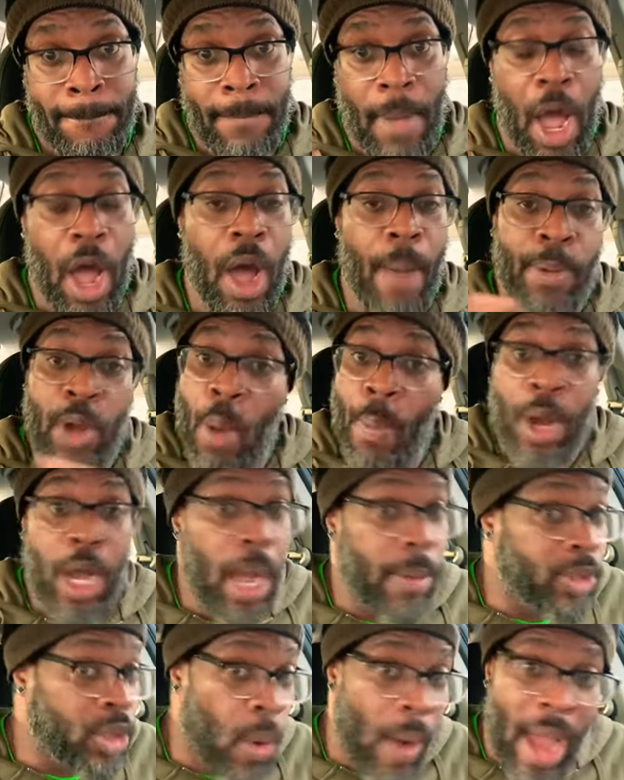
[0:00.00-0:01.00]
Um, Cooper
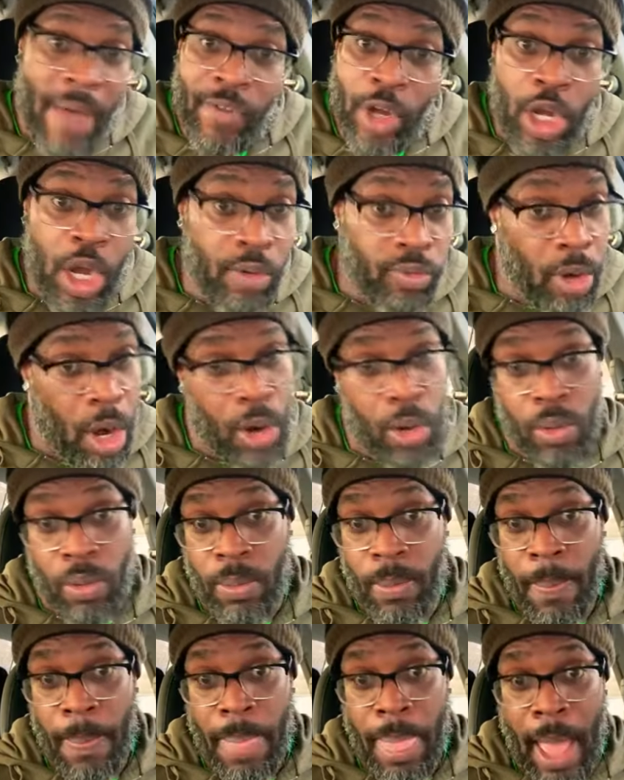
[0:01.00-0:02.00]
Kupp is going to have a good role.
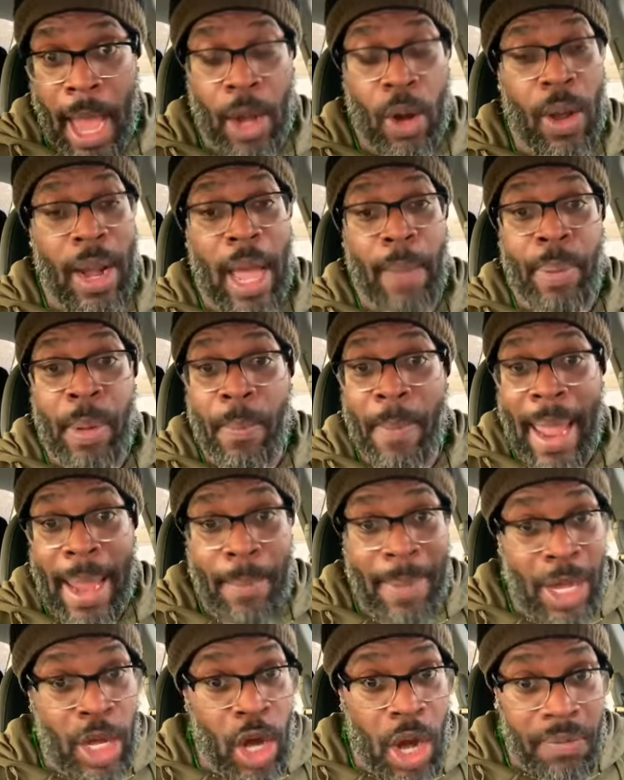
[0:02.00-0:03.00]
I know a lot of people might
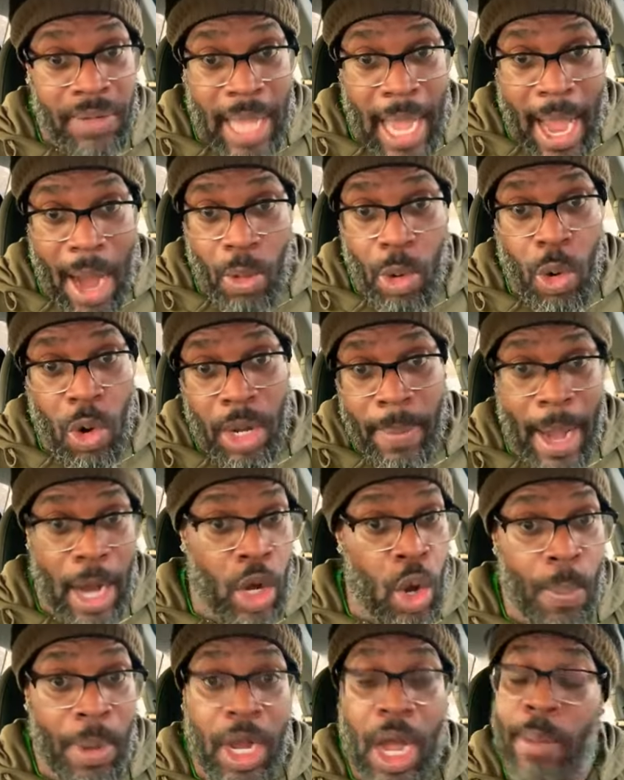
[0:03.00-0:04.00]
be nervous. Ah, well, what about
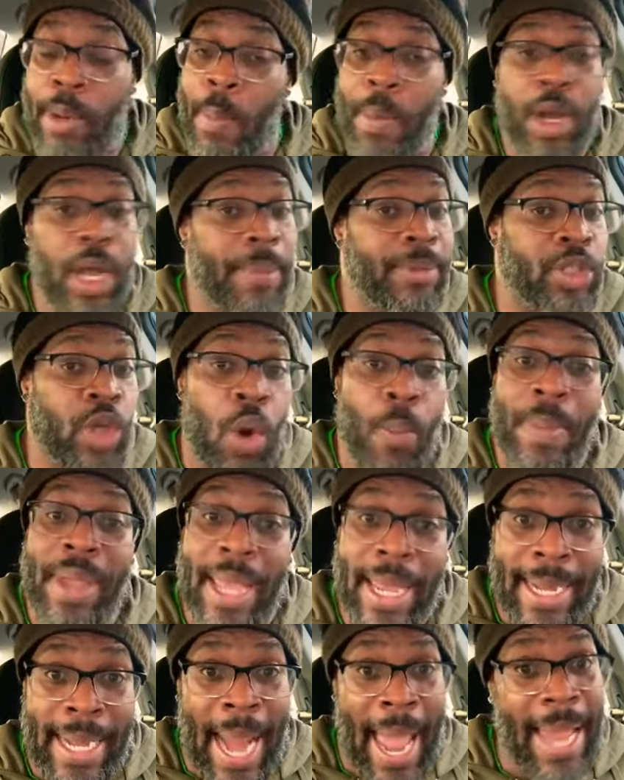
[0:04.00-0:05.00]
Cooper Kupp? Cooper Kupp is going to be
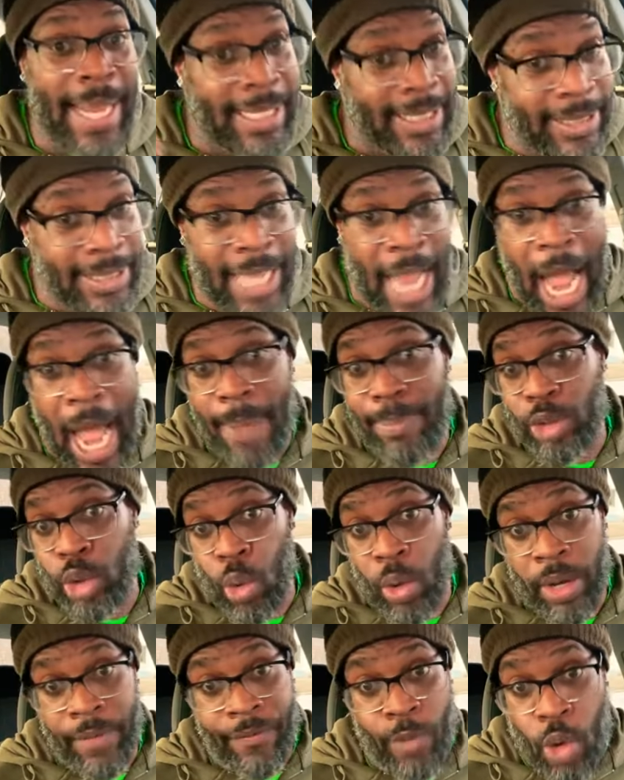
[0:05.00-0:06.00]
a nice top
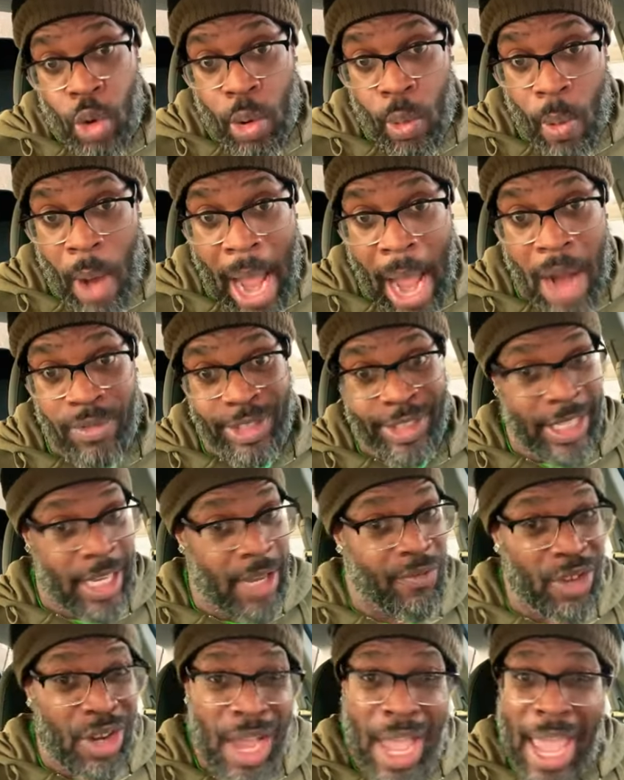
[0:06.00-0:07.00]
24 wide
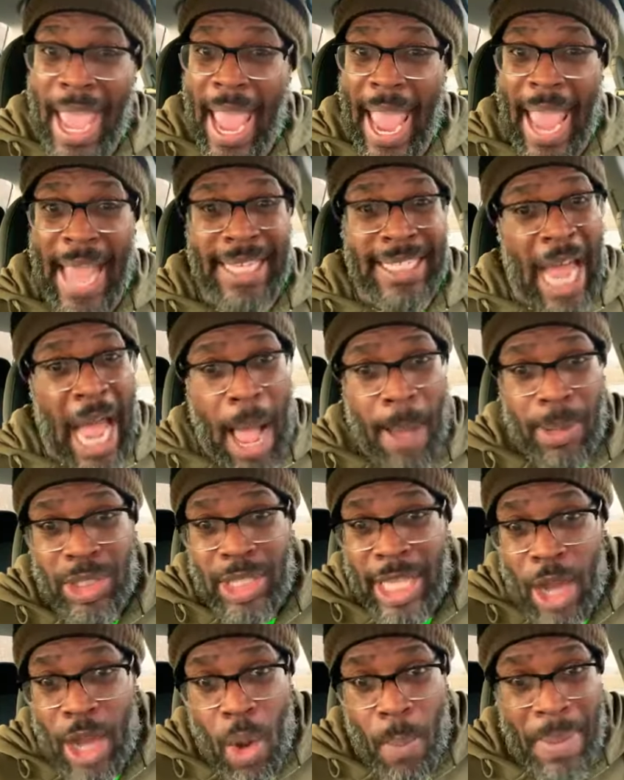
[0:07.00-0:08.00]
receiver. At times,
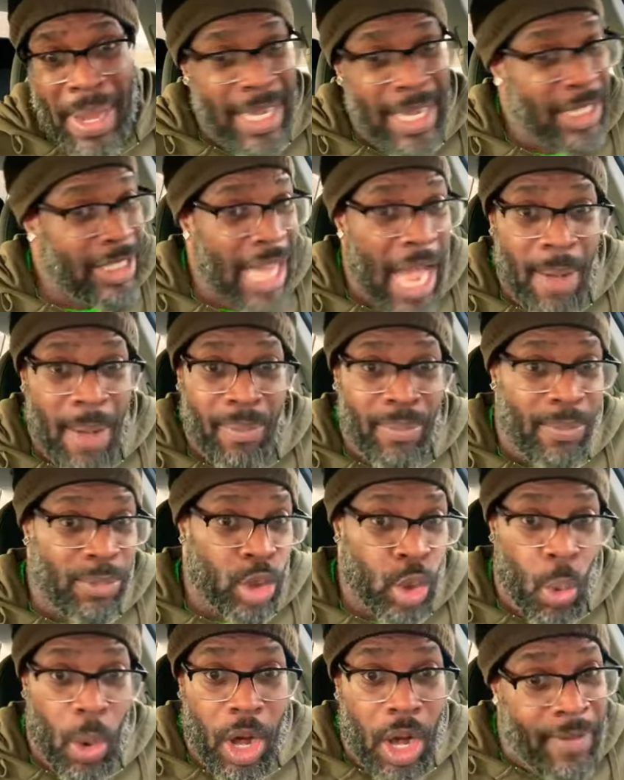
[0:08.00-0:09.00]
he's going to be in the top
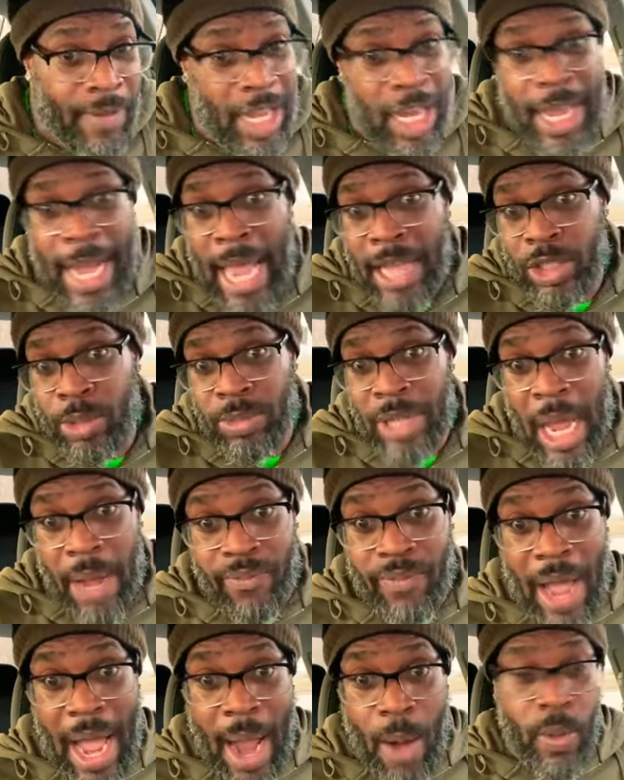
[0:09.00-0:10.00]
12. He could have some top
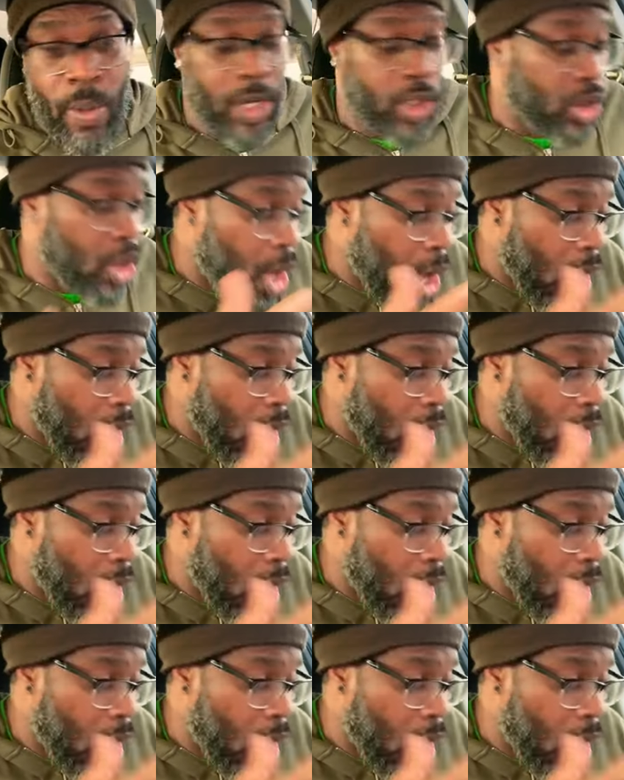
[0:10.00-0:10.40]
five weeks.